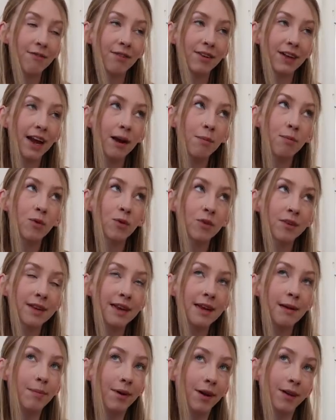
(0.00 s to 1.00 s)
I'd had more
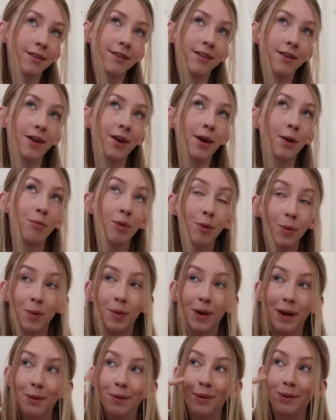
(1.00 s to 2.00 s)
sleep last night, I
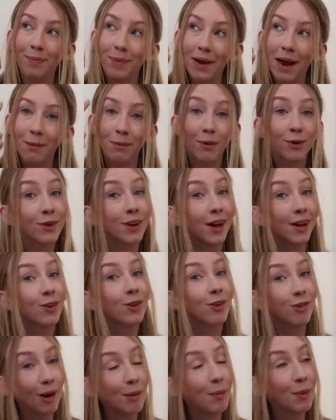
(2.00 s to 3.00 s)
probably would be able to
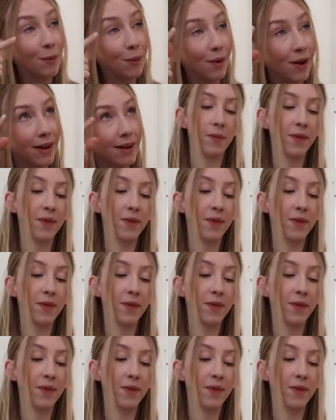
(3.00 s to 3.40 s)
conjure up the word,